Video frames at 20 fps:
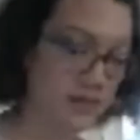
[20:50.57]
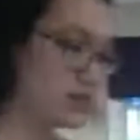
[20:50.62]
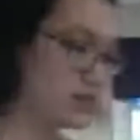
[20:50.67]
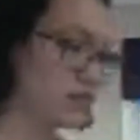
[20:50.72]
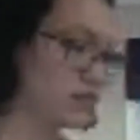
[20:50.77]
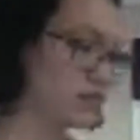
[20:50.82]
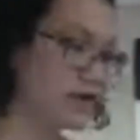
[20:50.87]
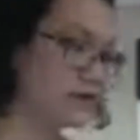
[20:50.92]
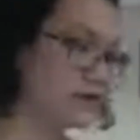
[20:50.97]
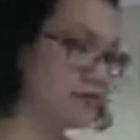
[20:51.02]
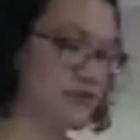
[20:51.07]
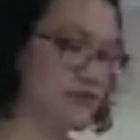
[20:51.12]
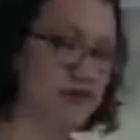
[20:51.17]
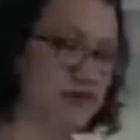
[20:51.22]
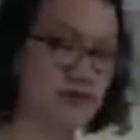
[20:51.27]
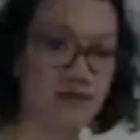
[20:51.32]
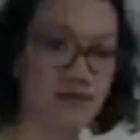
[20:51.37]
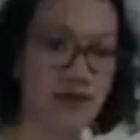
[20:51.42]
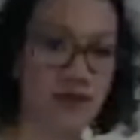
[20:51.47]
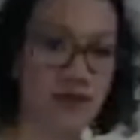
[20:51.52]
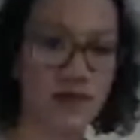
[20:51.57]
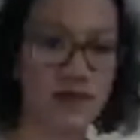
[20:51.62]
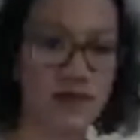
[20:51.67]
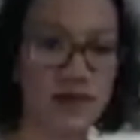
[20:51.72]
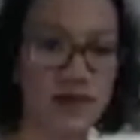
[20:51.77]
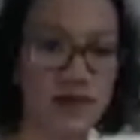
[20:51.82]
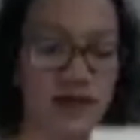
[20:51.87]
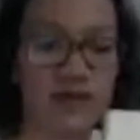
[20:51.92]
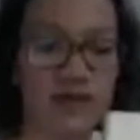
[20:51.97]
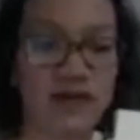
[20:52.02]
and I don't have to
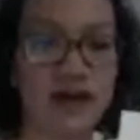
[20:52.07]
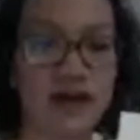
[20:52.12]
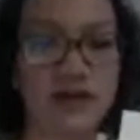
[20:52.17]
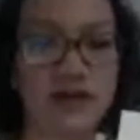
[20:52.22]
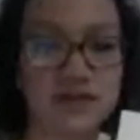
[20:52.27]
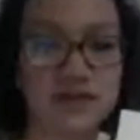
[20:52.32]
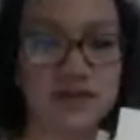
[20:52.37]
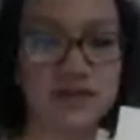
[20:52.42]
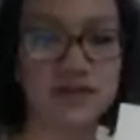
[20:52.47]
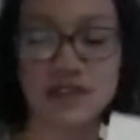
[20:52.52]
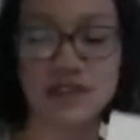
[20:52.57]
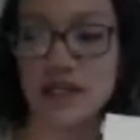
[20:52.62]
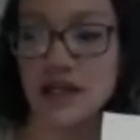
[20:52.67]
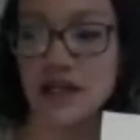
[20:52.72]
wait around.